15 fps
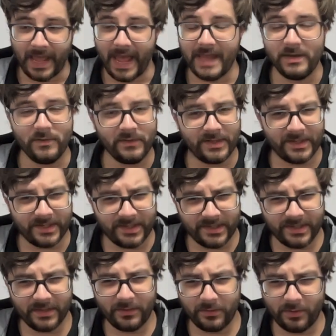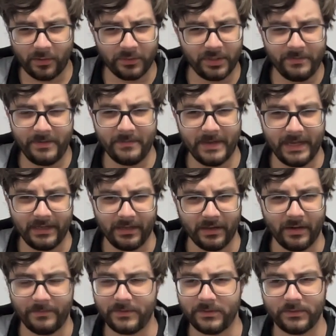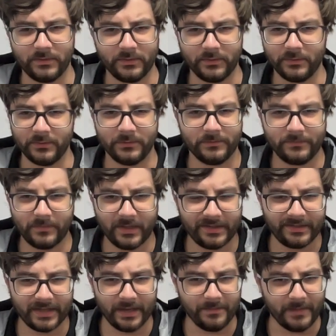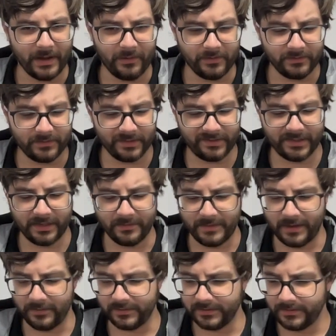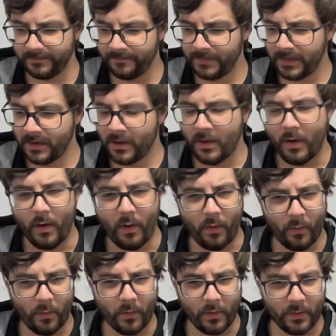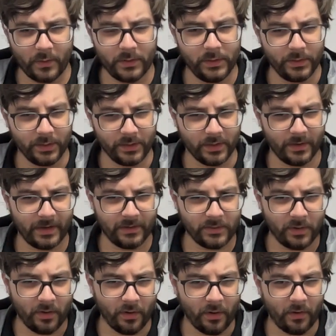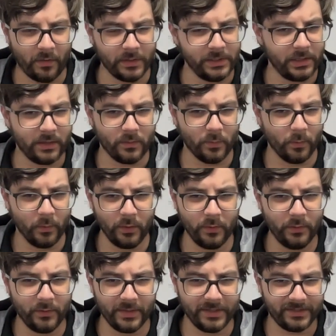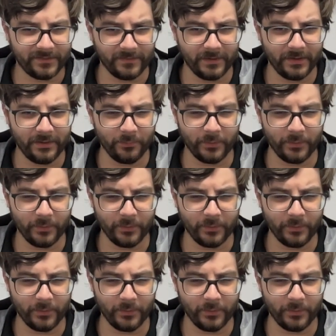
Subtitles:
And you'd still only be making up to a set amount. Or you could go down the hall and you can woo this very